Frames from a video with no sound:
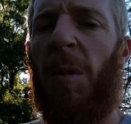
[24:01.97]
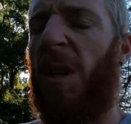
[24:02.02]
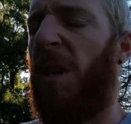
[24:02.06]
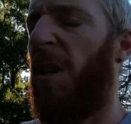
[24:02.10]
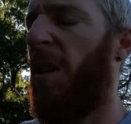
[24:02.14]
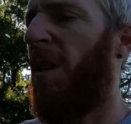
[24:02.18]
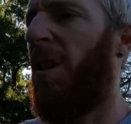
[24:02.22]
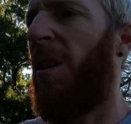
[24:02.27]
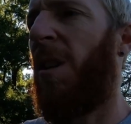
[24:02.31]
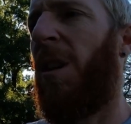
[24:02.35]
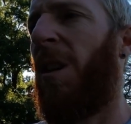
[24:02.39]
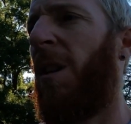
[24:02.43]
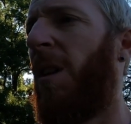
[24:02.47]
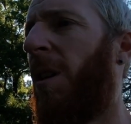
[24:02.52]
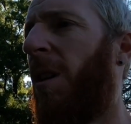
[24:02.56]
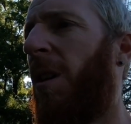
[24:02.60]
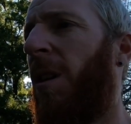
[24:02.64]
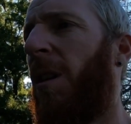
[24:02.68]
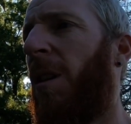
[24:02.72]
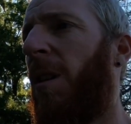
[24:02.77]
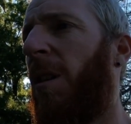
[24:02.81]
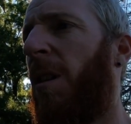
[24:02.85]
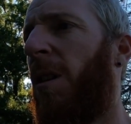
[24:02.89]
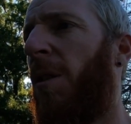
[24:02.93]
but it
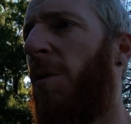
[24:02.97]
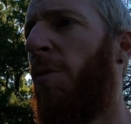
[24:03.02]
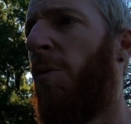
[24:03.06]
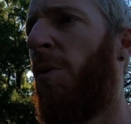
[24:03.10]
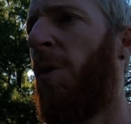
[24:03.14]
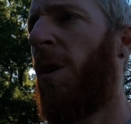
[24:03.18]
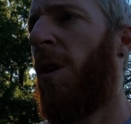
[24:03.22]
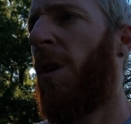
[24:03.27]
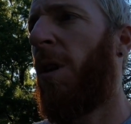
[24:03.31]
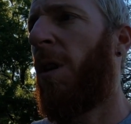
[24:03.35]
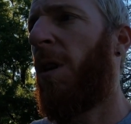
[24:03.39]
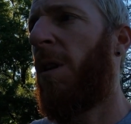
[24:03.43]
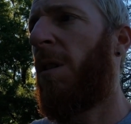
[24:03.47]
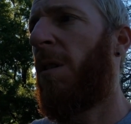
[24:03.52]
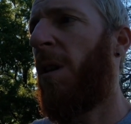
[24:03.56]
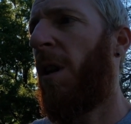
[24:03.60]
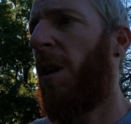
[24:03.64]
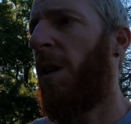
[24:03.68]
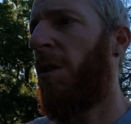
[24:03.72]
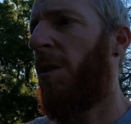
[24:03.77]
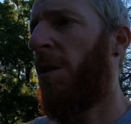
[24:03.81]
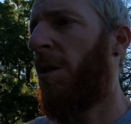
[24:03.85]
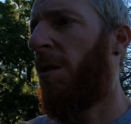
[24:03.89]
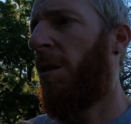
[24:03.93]
didn't work because
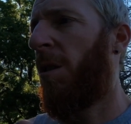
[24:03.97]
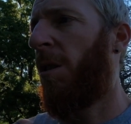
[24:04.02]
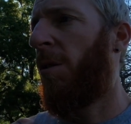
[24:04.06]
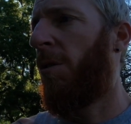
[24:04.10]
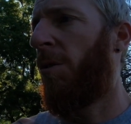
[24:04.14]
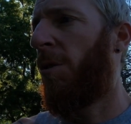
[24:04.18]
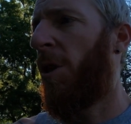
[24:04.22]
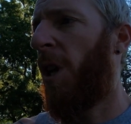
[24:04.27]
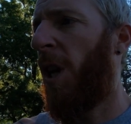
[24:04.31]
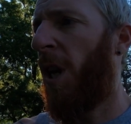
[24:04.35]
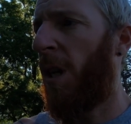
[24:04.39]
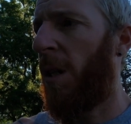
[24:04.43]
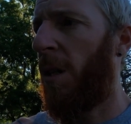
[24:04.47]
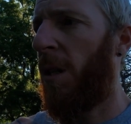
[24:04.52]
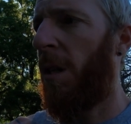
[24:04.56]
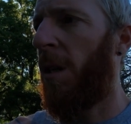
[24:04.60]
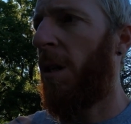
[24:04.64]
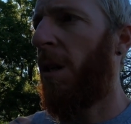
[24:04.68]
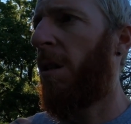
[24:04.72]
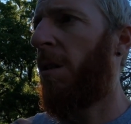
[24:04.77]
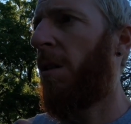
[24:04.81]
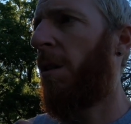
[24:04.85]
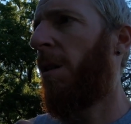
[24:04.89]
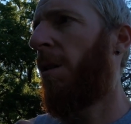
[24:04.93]
I just hill jacked
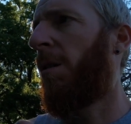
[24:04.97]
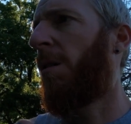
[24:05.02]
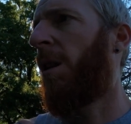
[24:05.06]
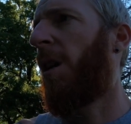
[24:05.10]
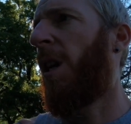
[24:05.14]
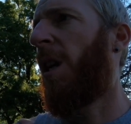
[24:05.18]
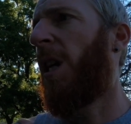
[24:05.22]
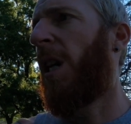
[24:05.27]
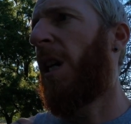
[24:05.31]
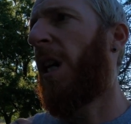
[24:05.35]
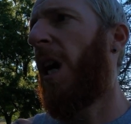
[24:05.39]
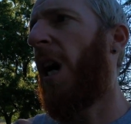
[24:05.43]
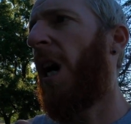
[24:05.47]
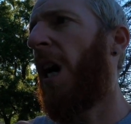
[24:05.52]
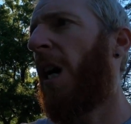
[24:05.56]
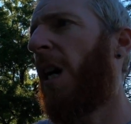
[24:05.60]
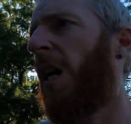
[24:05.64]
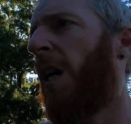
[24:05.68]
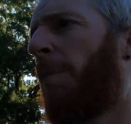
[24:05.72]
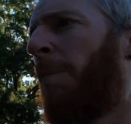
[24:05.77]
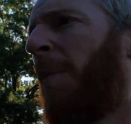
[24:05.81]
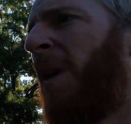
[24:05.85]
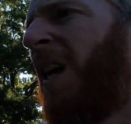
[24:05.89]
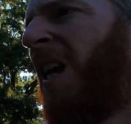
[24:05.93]
it because that's the kind of guy I
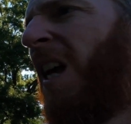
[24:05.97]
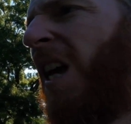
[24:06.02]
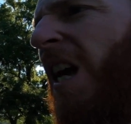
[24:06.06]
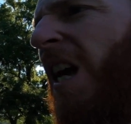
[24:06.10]
am.